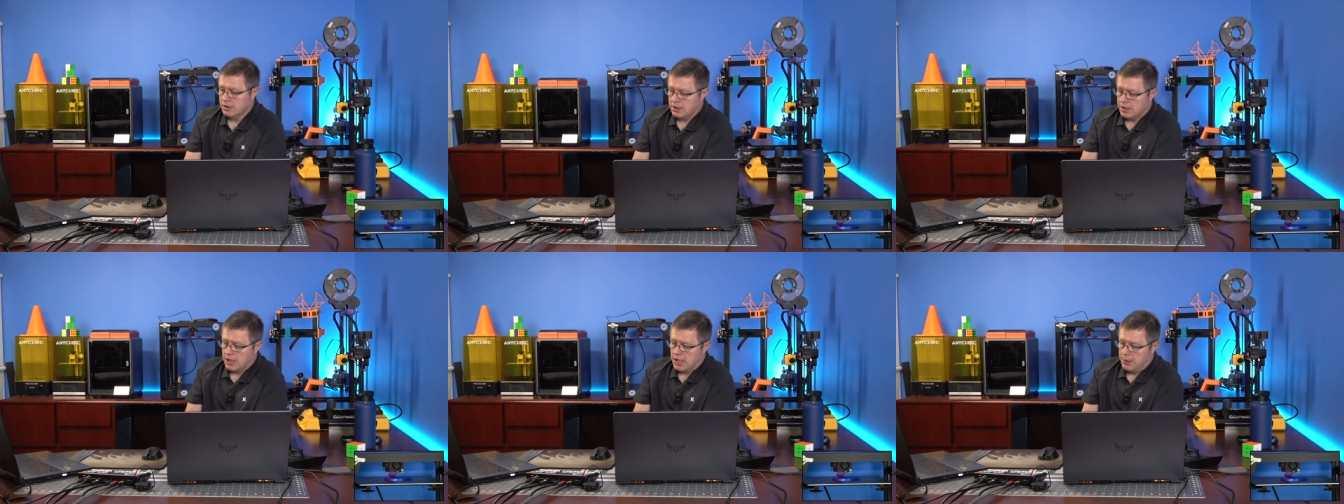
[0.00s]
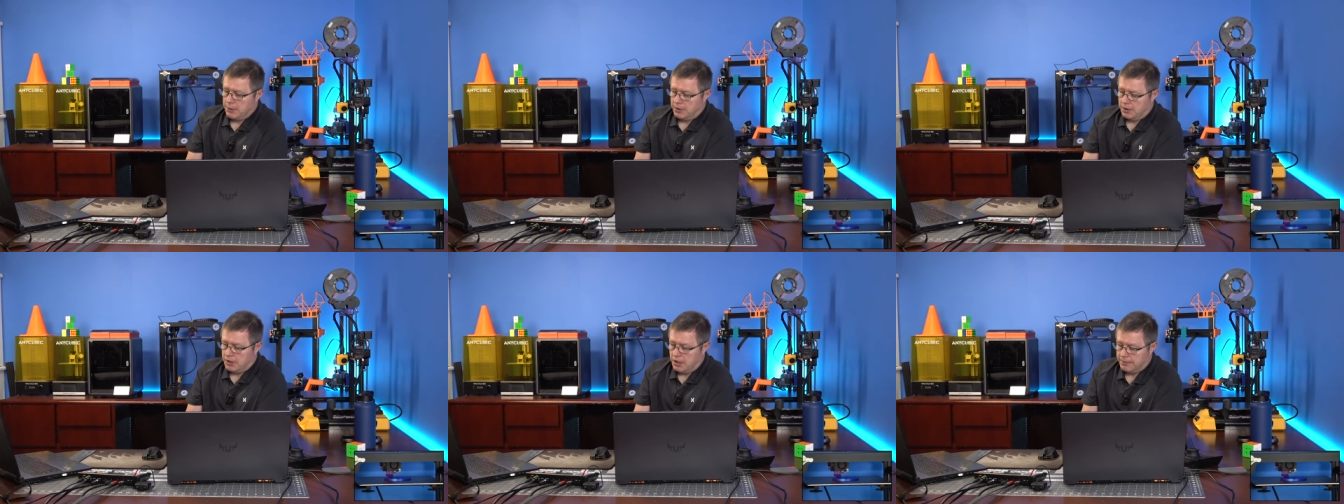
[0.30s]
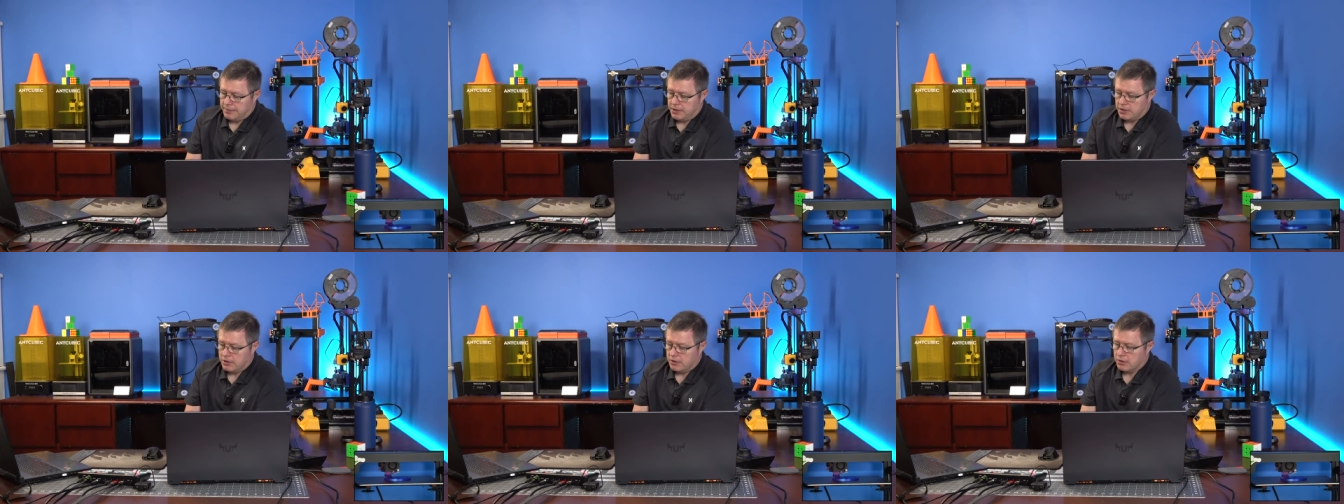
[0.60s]
I would
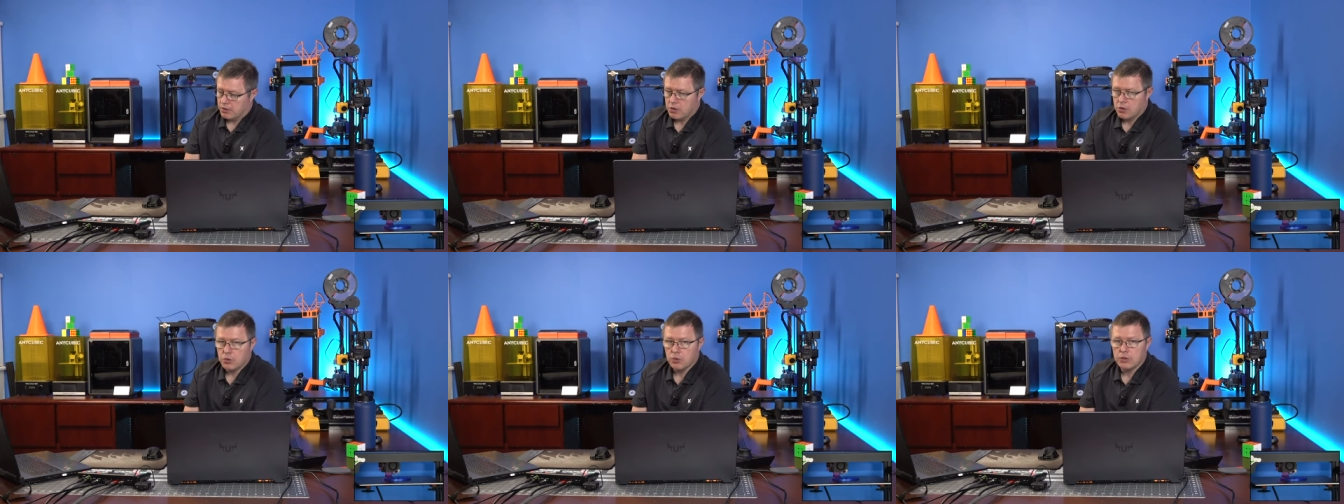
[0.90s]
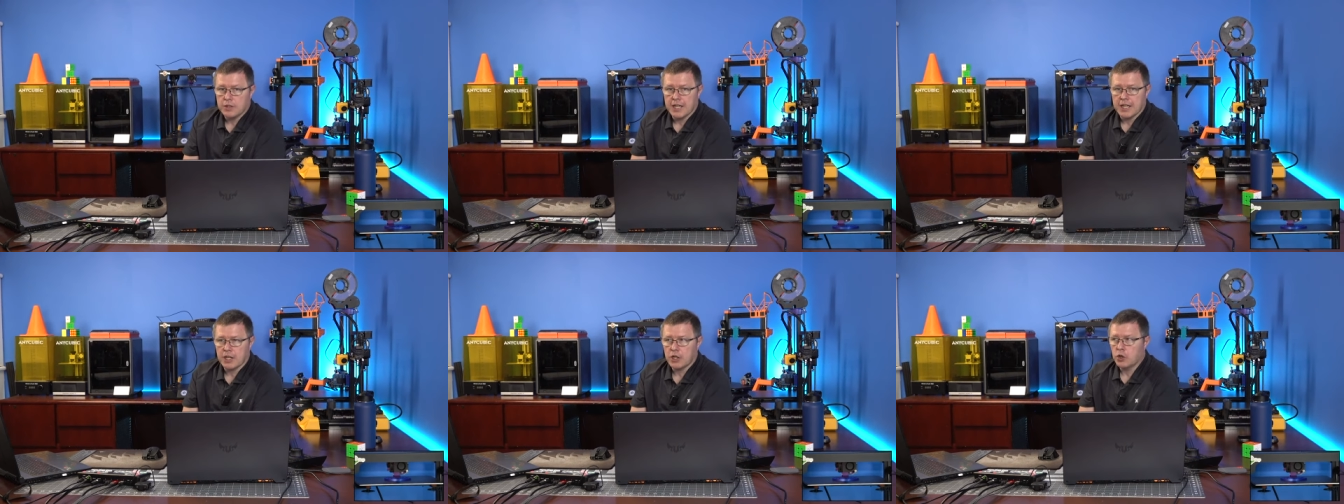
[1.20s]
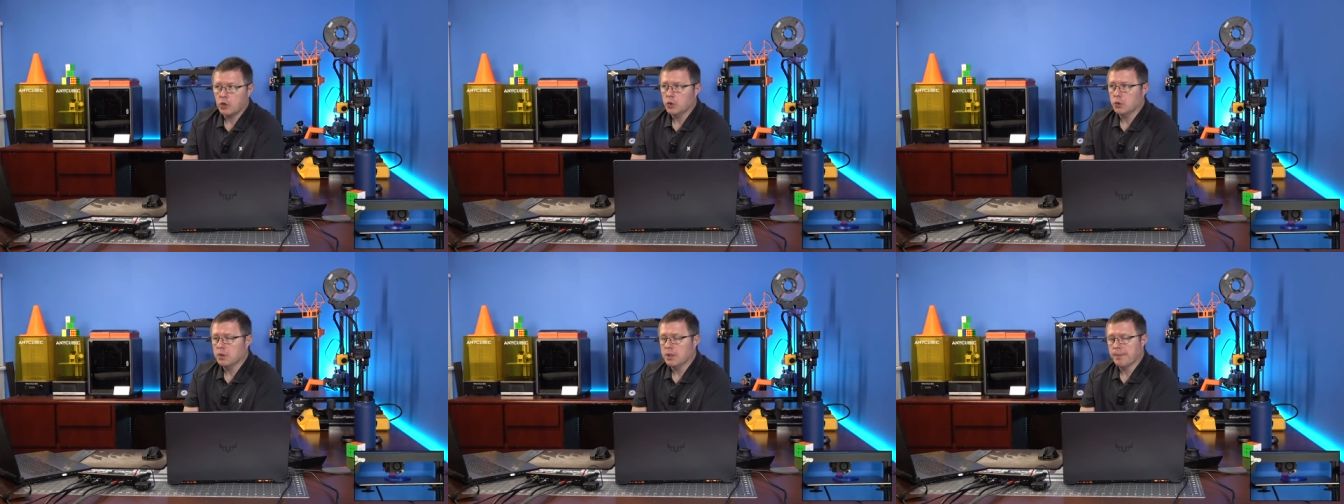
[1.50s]
love to do a cool like
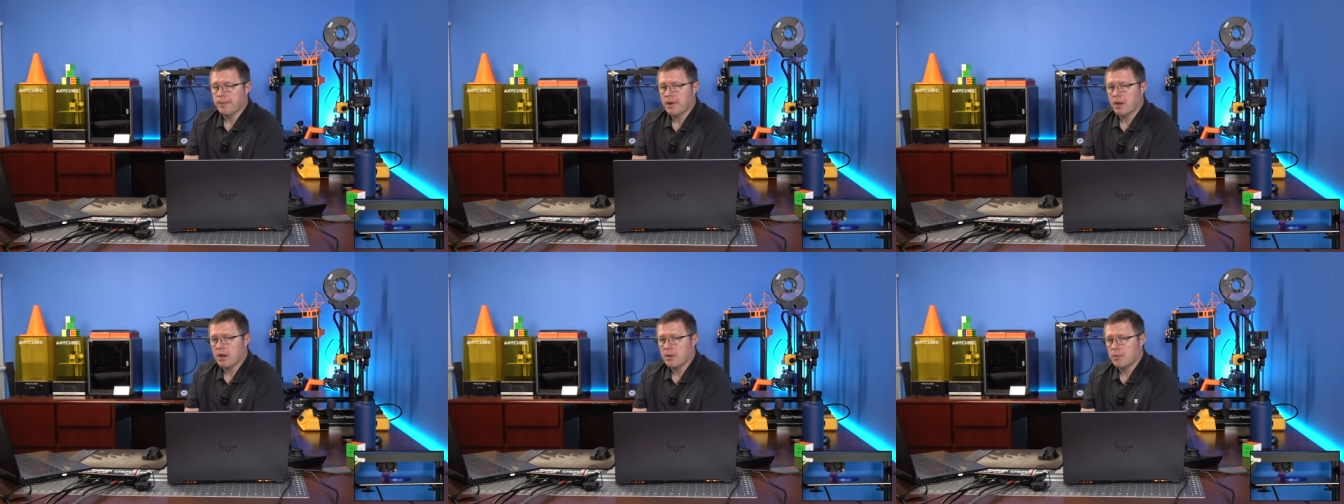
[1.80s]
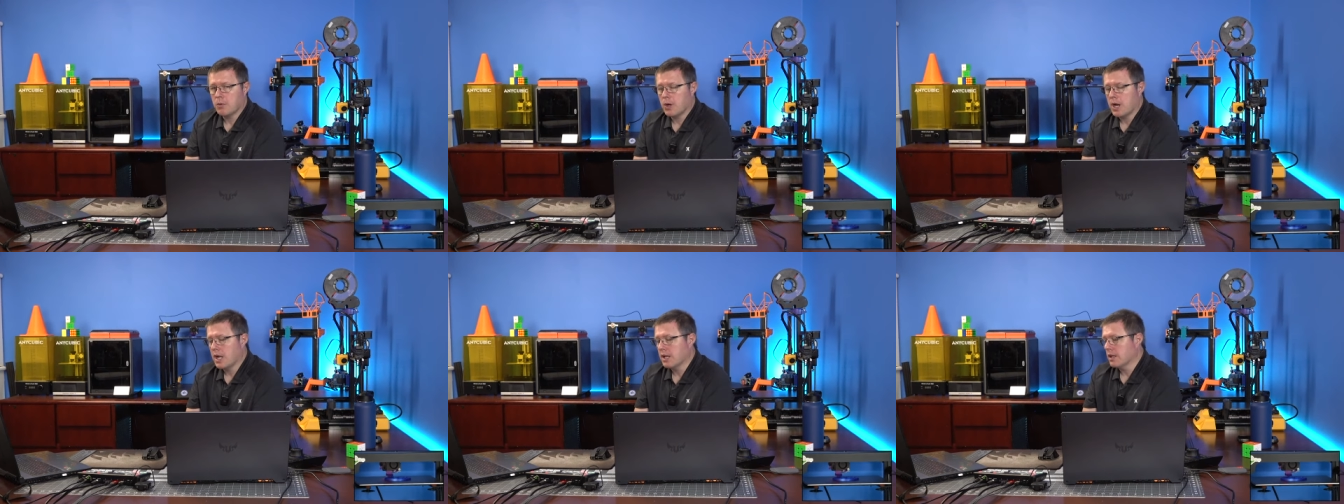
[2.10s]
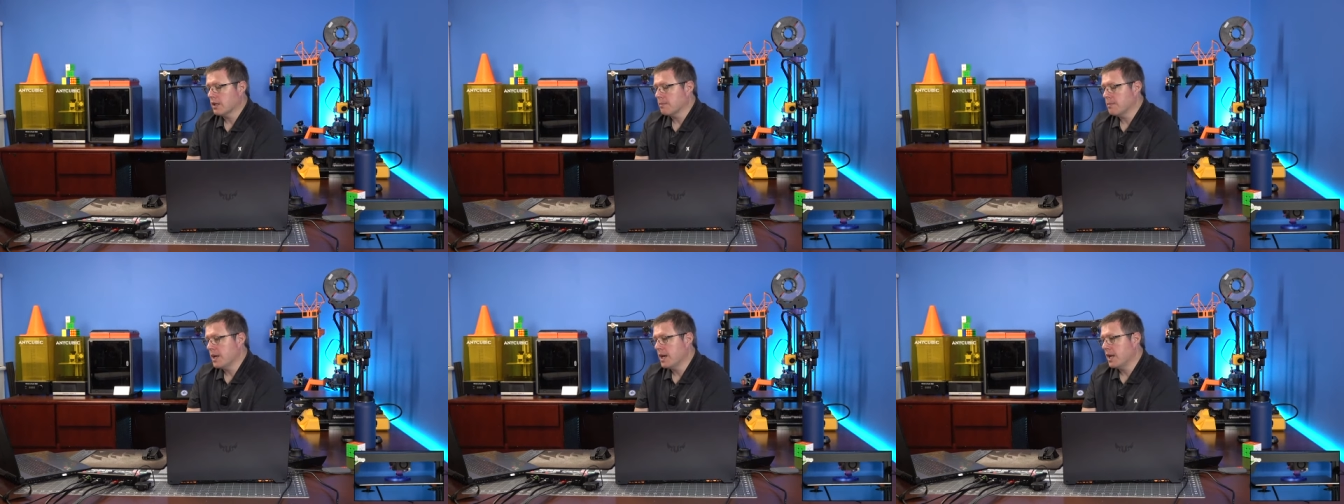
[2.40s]
glue up cutting board. I
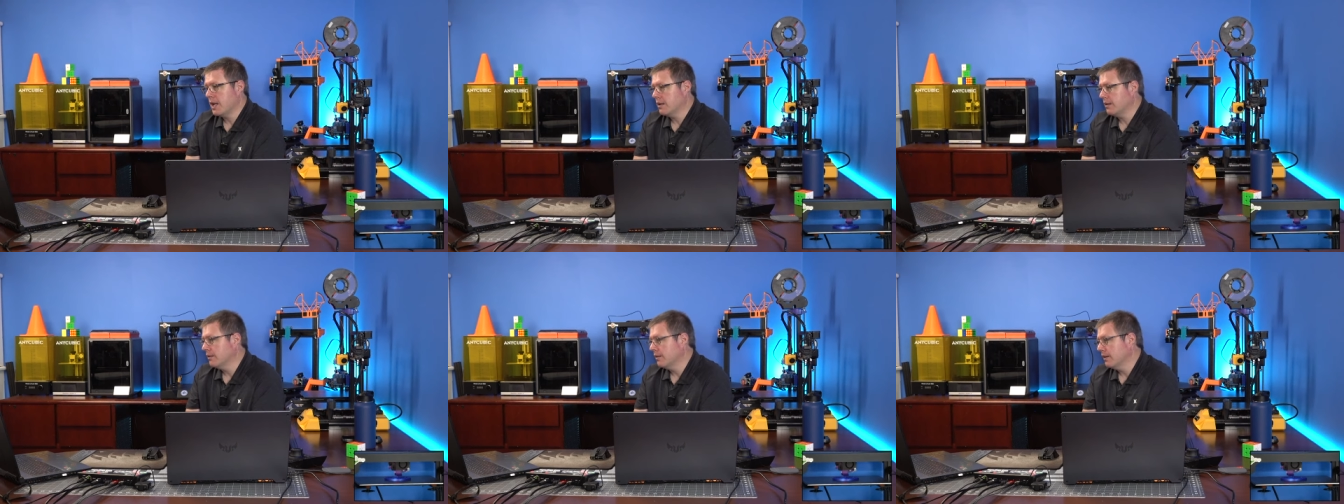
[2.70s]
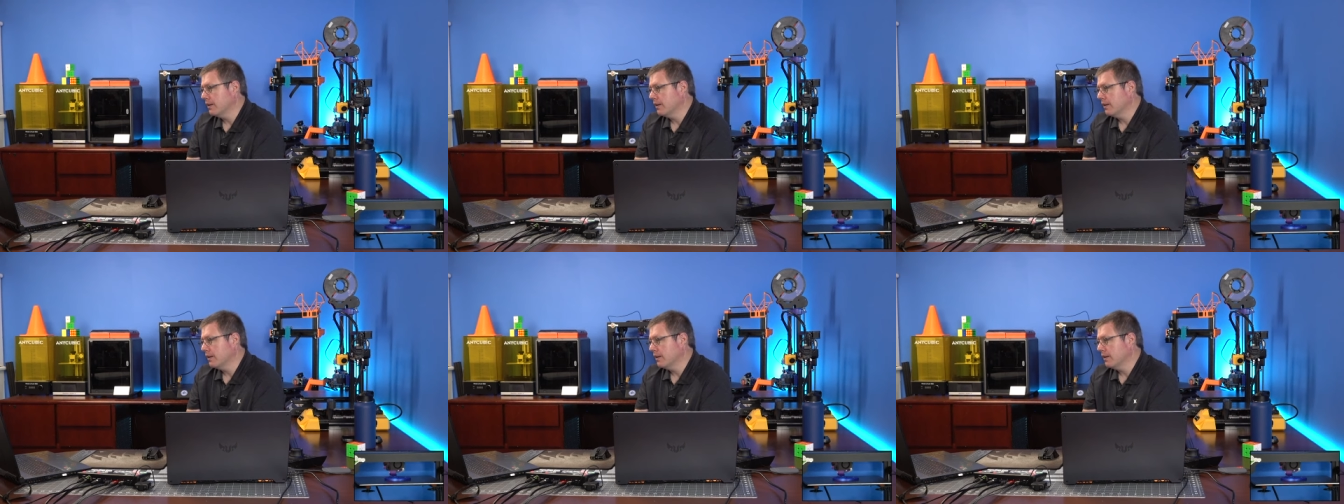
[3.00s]
man,